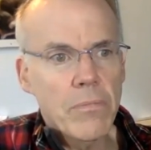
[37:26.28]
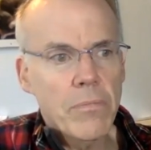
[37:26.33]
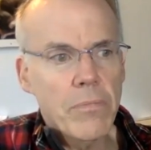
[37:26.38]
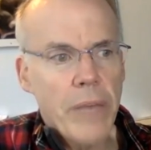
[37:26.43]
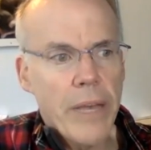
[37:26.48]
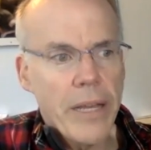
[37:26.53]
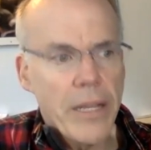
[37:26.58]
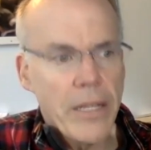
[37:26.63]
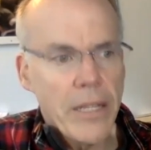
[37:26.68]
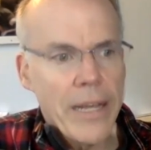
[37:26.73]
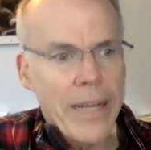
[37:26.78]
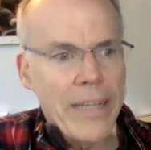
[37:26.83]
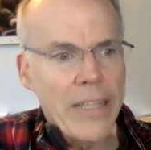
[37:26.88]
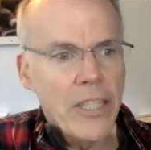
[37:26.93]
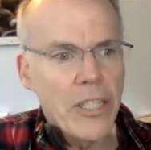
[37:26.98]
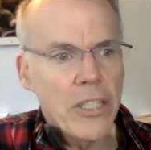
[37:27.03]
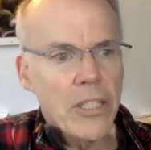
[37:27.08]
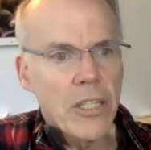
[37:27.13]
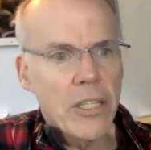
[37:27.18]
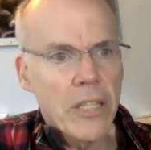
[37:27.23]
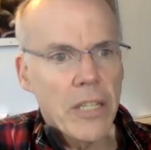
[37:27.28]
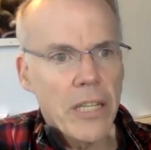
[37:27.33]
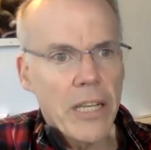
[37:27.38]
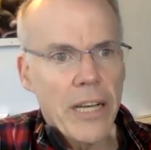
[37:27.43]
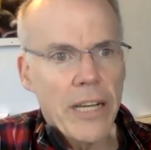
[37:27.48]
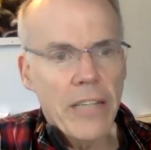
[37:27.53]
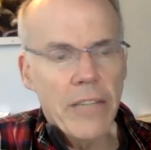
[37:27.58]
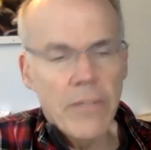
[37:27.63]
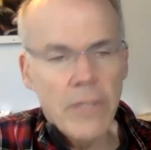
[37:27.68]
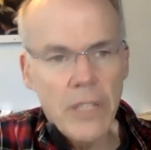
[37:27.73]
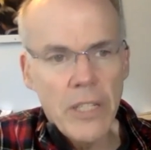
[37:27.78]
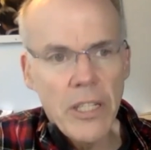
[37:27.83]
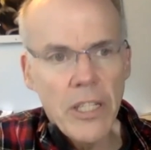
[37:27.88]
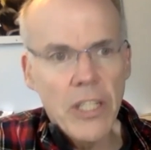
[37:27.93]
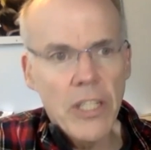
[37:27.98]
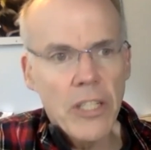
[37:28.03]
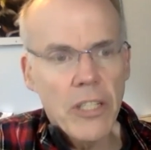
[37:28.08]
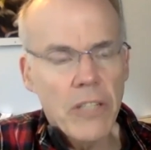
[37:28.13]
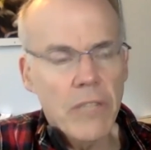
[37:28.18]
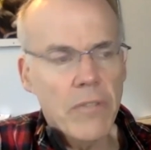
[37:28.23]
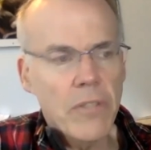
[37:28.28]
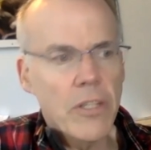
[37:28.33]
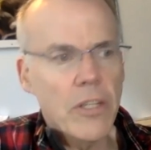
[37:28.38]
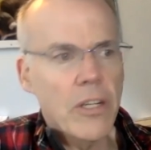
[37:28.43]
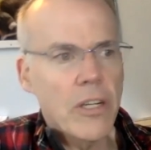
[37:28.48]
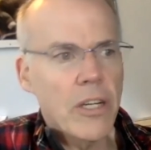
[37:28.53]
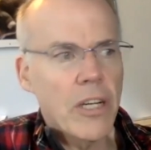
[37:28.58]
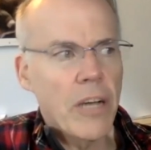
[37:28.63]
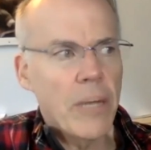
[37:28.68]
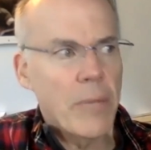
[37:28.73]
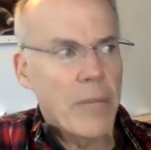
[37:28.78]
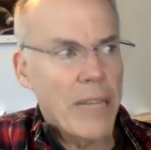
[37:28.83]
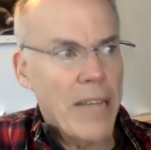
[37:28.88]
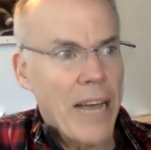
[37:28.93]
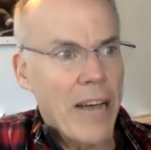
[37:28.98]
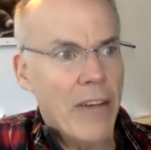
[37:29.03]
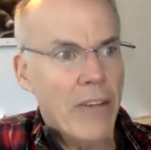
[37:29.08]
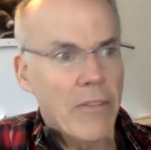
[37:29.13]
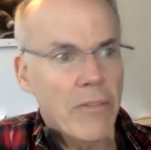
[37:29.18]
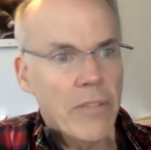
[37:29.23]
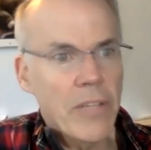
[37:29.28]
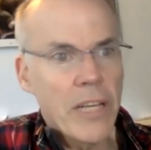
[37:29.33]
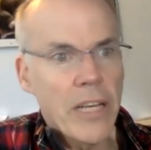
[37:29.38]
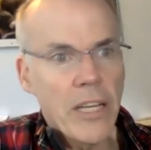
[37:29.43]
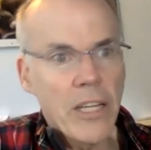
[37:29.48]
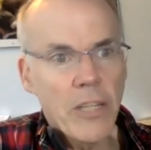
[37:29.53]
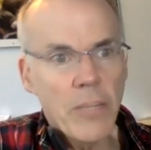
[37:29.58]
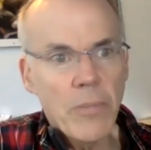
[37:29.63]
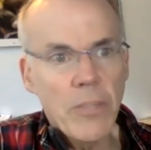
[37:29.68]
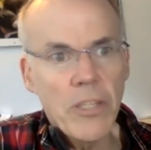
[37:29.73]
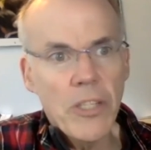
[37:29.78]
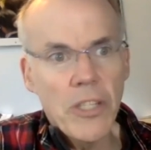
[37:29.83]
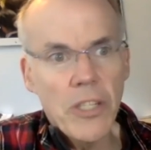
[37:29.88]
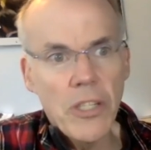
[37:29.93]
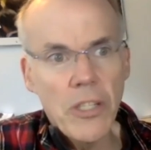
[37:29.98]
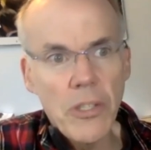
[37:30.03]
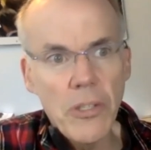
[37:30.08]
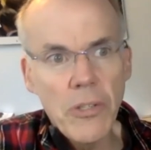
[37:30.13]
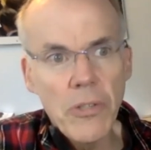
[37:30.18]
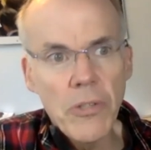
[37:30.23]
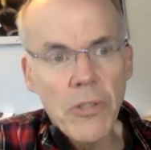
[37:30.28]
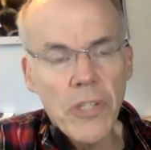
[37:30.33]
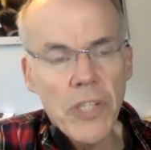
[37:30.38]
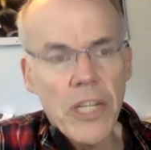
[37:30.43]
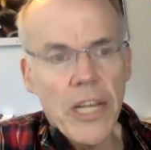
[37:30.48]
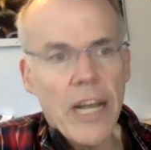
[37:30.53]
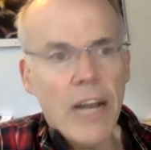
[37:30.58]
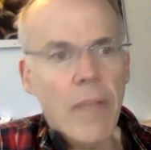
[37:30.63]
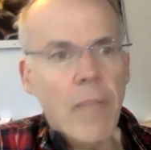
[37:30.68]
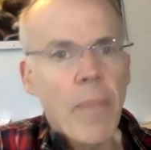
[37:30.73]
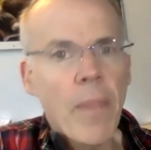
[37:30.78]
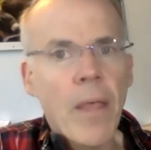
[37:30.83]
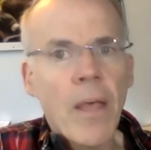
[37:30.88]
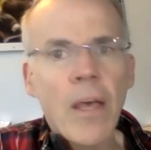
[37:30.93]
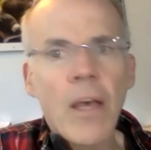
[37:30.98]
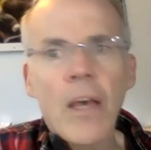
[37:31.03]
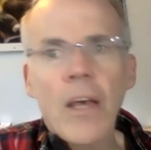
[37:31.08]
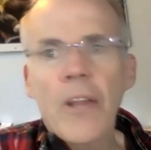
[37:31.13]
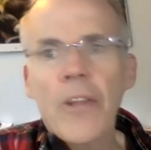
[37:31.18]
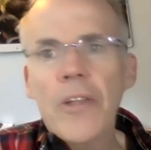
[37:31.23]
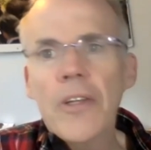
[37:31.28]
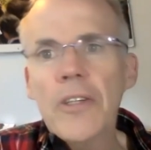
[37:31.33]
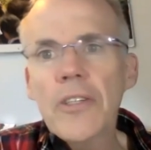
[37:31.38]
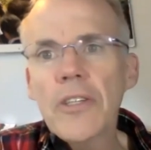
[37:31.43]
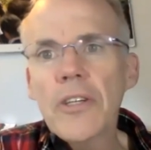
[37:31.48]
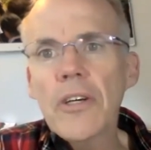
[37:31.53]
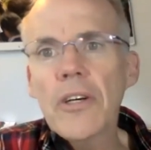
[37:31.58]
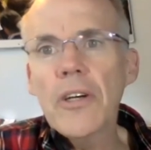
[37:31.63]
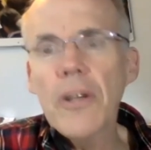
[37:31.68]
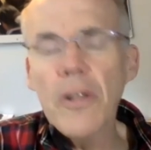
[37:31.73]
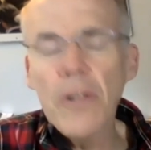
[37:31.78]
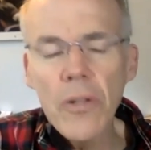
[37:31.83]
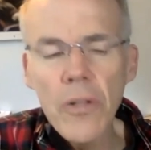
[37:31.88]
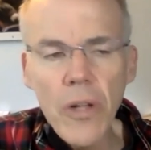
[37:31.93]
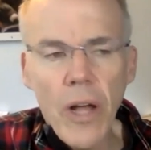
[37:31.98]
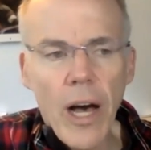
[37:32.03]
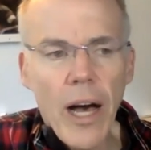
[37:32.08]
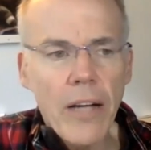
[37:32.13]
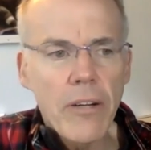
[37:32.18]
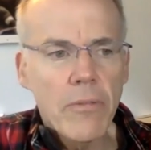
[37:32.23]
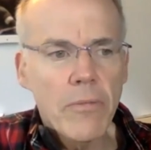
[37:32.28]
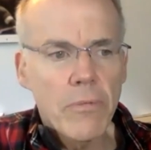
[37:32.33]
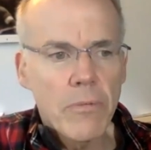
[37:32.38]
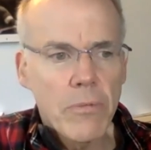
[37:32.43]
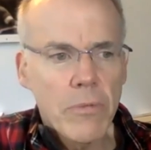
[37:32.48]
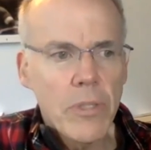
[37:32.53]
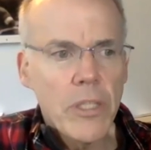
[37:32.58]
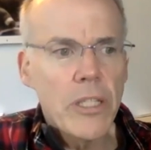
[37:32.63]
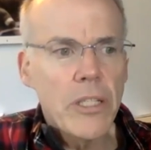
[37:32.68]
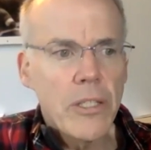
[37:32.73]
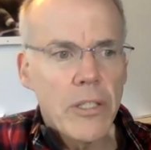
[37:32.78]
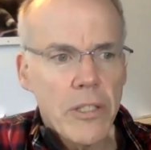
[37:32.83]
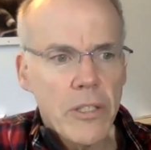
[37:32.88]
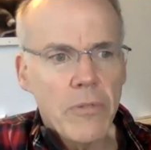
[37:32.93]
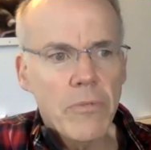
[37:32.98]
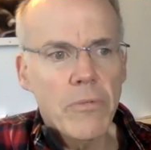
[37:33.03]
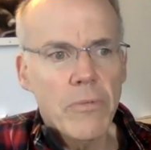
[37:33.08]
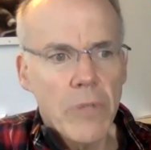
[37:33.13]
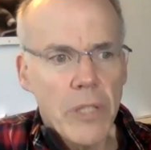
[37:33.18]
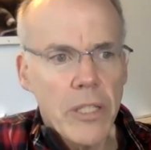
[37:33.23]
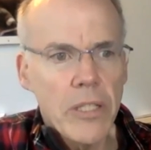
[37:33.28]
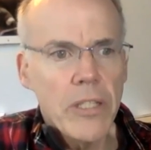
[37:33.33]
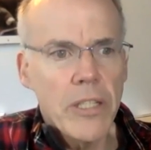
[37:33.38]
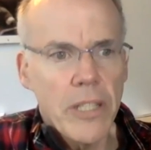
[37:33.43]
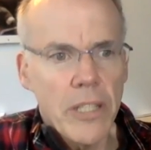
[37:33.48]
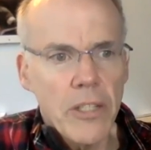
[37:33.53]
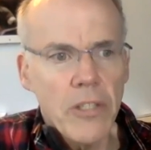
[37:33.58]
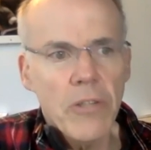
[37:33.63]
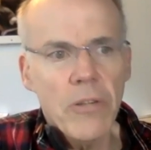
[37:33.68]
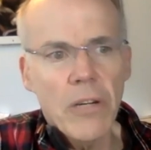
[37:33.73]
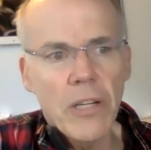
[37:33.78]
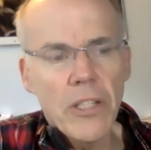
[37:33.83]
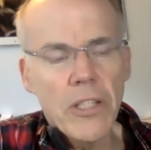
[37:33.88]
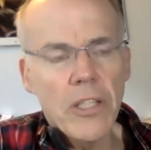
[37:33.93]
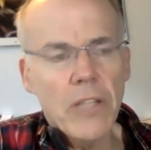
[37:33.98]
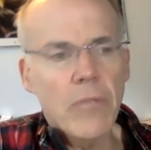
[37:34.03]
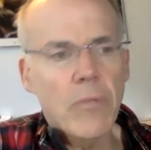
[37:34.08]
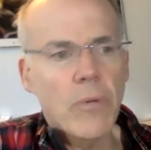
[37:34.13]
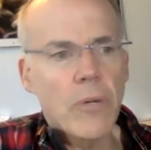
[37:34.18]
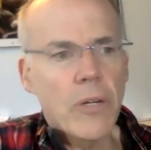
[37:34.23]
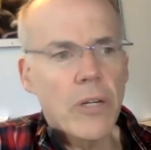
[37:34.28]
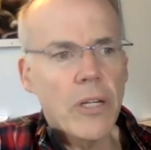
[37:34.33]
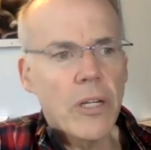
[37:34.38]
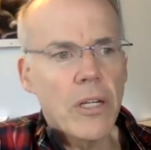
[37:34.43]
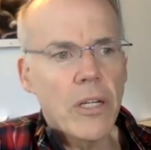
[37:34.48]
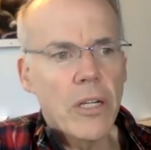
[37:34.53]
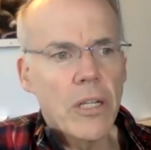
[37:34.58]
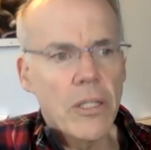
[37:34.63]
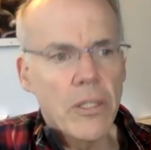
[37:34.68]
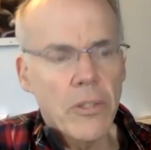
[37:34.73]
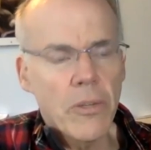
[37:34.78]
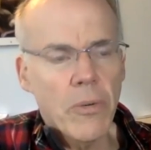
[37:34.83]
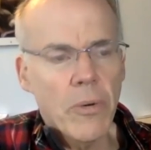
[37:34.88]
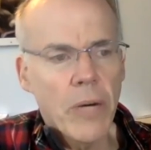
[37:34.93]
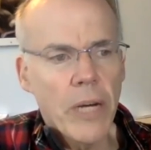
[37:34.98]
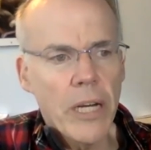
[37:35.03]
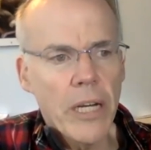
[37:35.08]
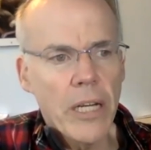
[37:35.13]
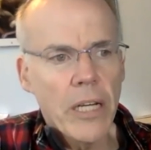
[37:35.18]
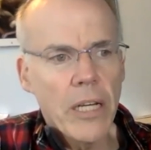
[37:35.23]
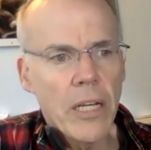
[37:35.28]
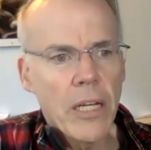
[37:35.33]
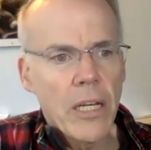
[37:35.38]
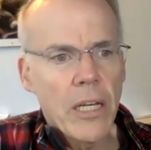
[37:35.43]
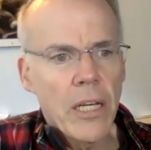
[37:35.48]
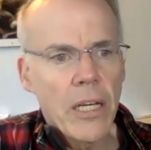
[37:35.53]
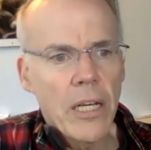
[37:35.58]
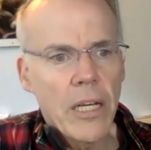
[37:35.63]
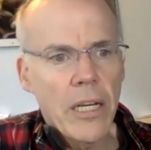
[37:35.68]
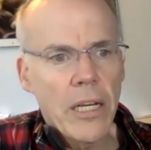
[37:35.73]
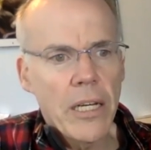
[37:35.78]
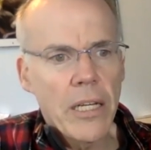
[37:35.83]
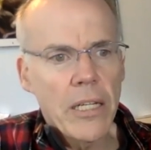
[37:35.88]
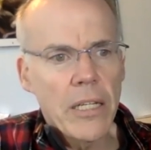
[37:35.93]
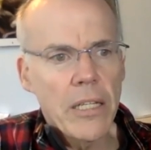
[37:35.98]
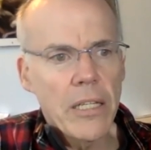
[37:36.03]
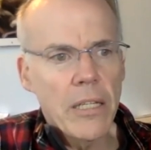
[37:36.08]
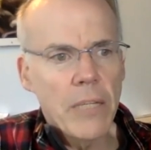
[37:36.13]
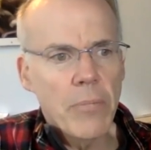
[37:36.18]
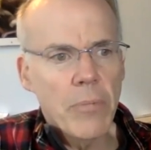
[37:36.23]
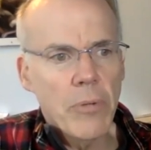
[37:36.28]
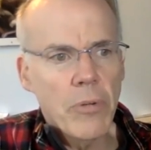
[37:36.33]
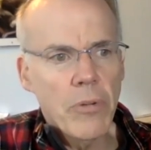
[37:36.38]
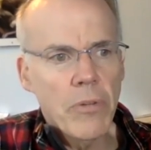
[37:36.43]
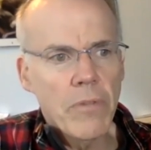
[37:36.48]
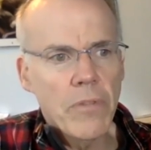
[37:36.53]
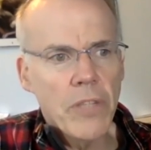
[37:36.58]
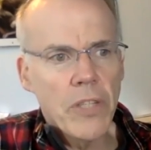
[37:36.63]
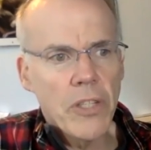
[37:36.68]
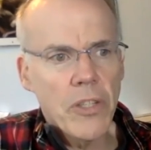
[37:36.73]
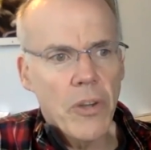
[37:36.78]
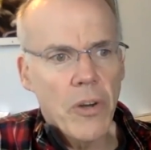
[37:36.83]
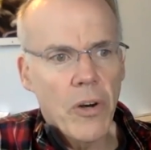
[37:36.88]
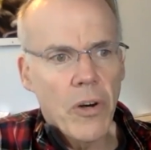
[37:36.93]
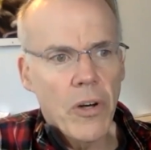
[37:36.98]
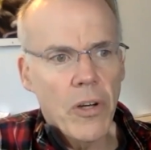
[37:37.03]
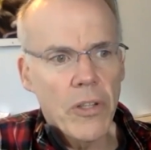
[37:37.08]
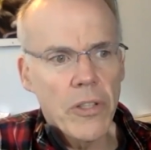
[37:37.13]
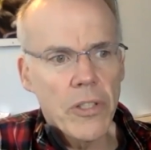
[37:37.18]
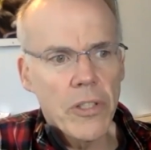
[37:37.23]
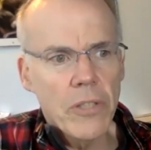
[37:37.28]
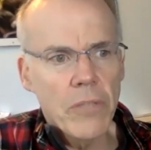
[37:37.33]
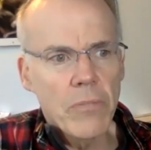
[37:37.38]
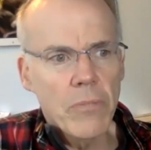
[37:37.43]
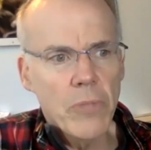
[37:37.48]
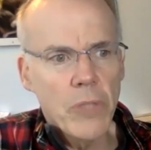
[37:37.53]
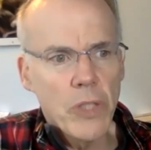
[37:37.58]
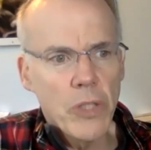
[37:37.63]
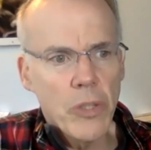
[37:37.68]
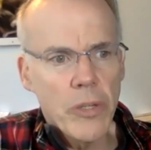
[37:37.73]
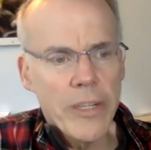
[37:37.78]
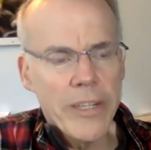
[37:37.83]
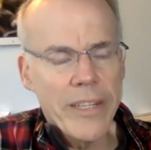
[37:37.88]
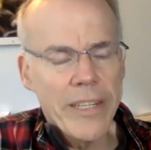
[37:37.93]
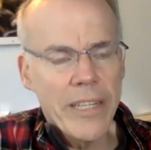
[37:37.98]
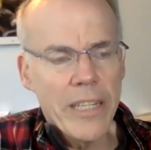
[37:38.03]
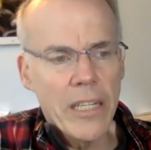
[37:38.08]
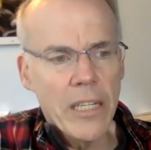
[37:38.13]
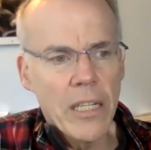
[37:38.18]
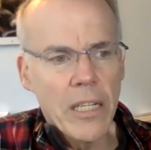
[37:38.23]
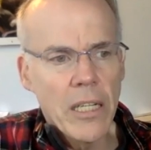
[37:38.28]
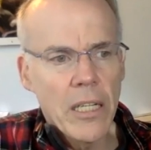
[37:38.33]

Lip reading: Pay attention to the kind of initiatives that are coming out of the HBCUs now. There's a lot of really, really interesting work underway, and it behooves us all to join in.